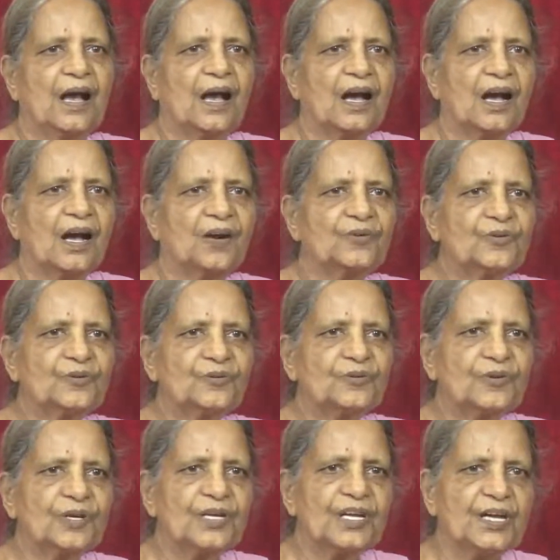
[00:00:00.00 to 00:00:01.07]
how to
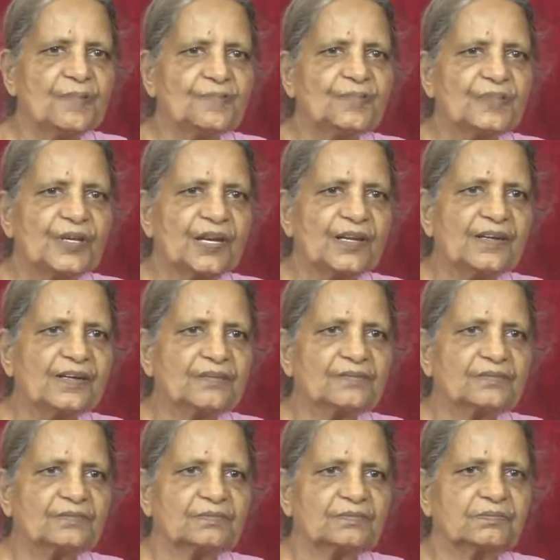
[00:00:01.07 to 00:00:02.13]
keep in
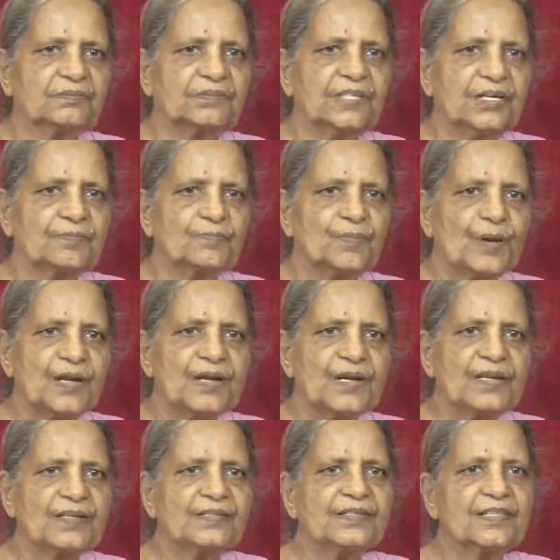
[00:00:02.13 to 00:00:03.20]
that
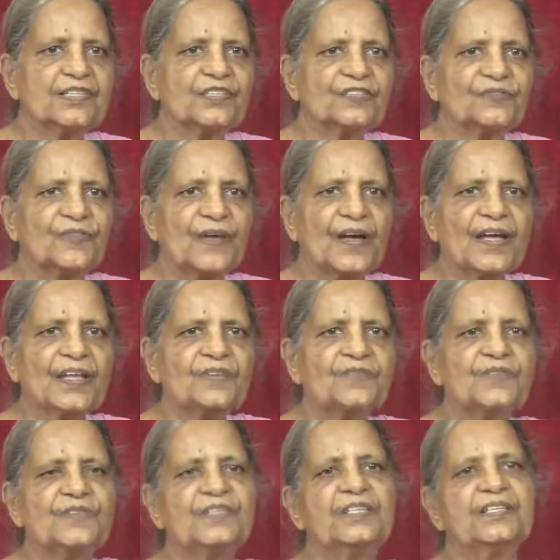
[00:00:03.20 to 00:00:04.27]
burning this fire
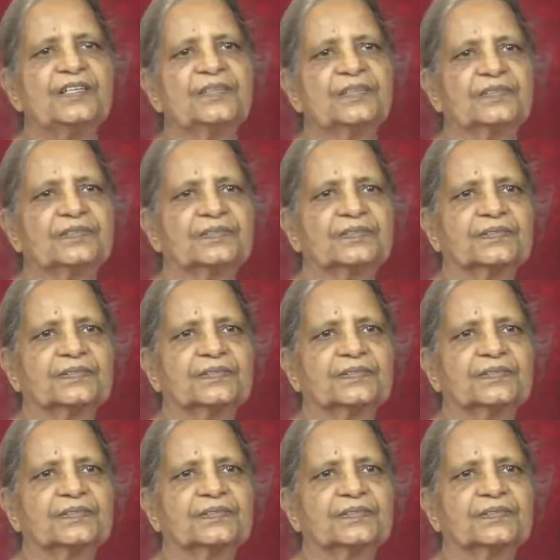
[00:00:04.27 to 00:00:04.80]
within.